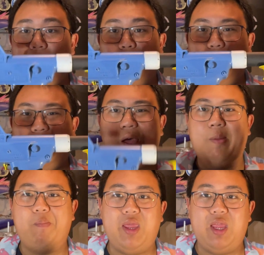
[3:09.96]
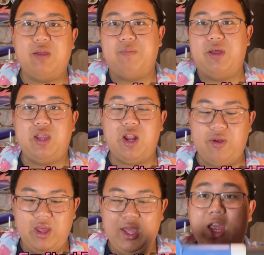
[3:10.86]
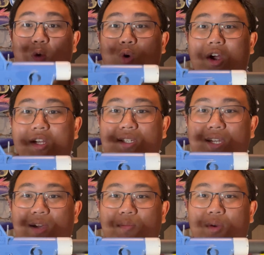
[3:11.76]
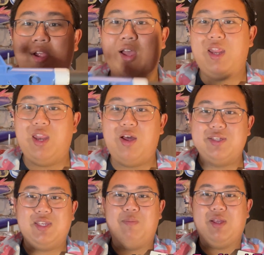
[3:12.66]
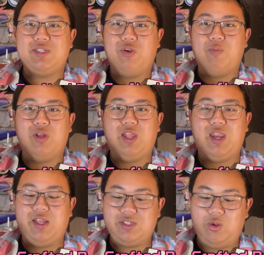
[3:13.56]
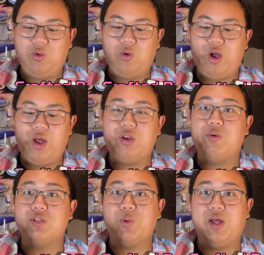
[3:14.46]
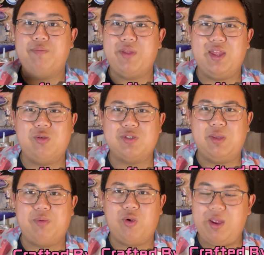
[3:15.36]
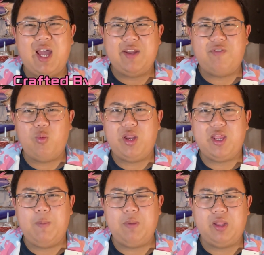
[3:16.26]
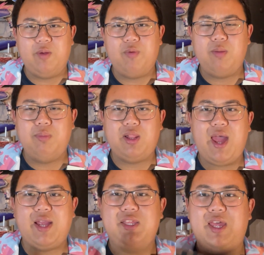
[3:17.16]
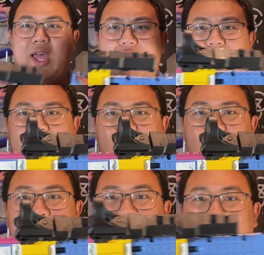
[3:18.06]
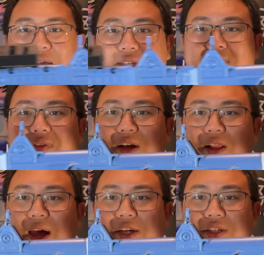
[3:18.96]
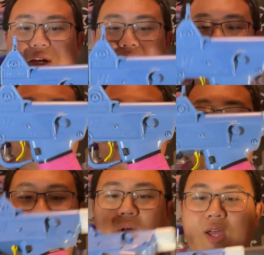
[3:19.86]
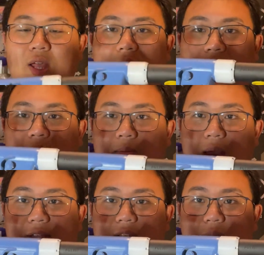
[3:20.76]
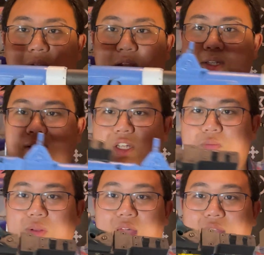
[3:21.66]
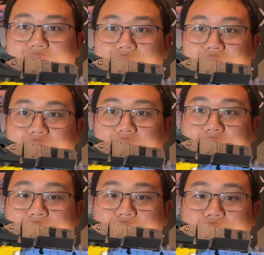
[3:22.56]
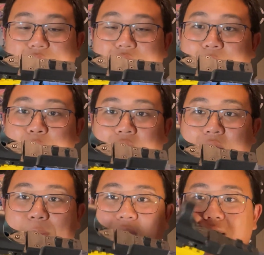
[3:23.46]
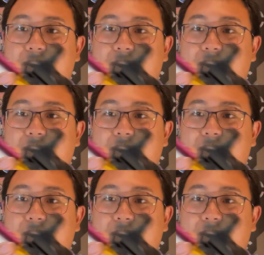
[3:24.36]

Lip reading: maybe not in pink, but it works pretty good, and honestly it makes the grip really nice to hold on to as well, not too slippery. I definitely wanted to keep a little bit of black to have a little bit less of the clashing colors, so the magazine release is still black, this little Seymour optic is